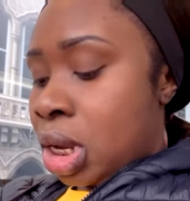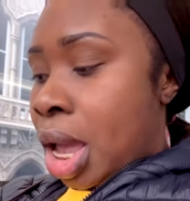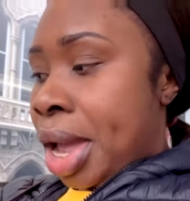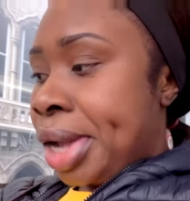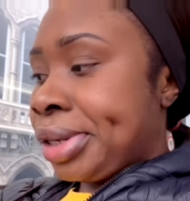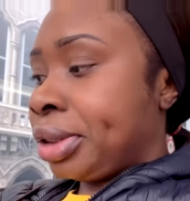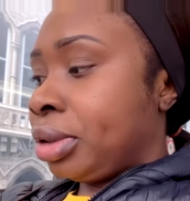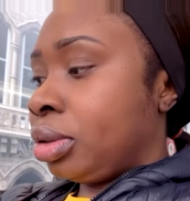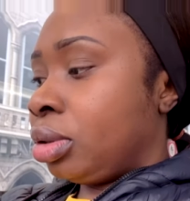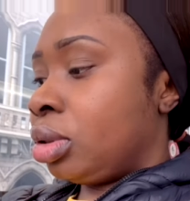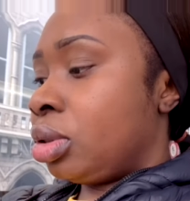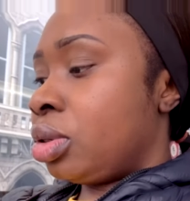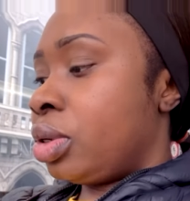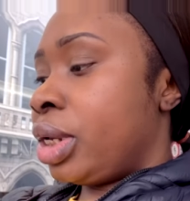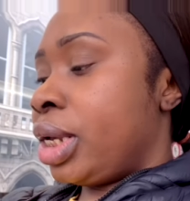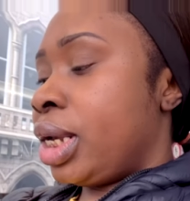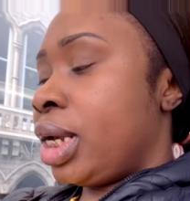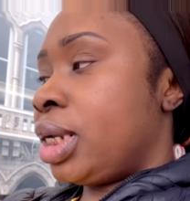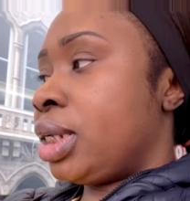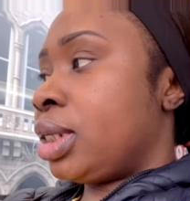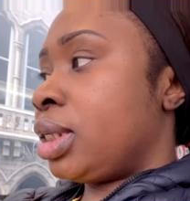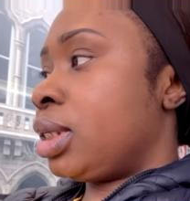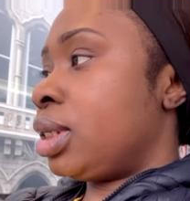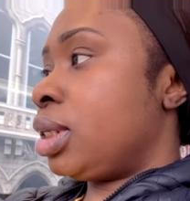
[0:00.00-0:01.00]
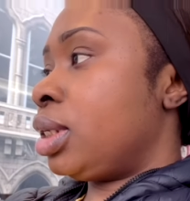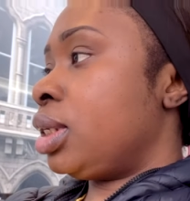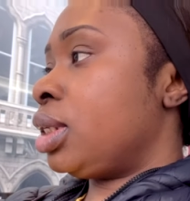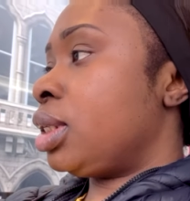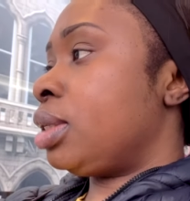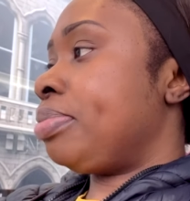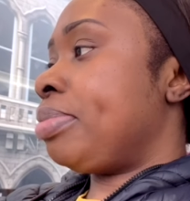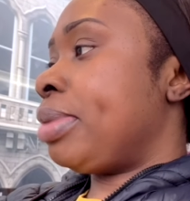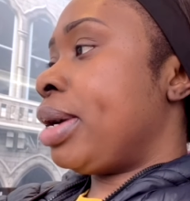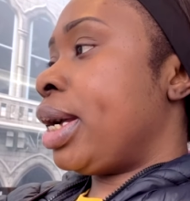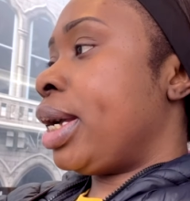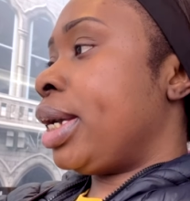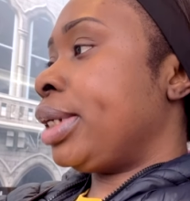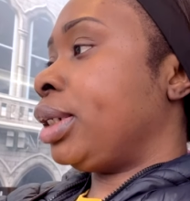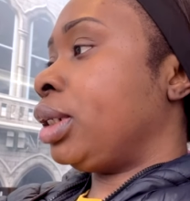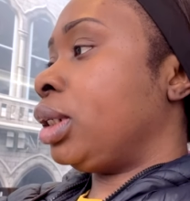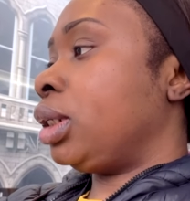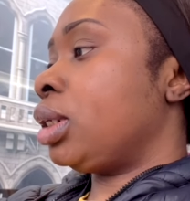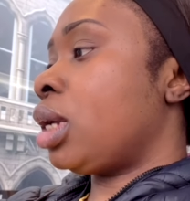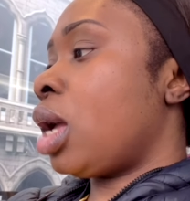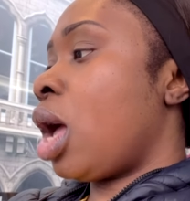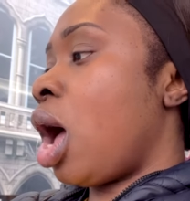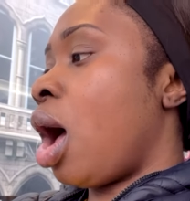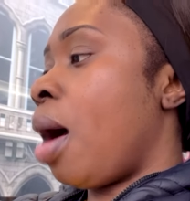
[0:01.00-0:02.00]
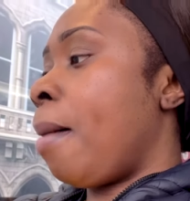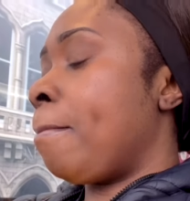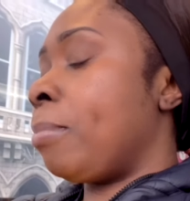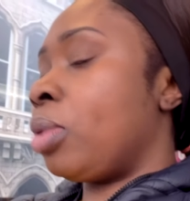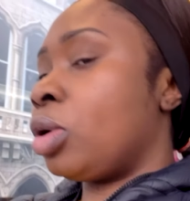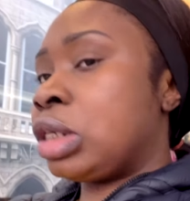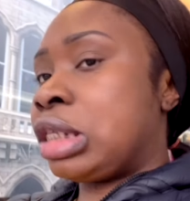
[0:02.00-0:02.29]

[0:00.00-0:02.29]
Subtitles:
I was just trying to show you guys that yeah,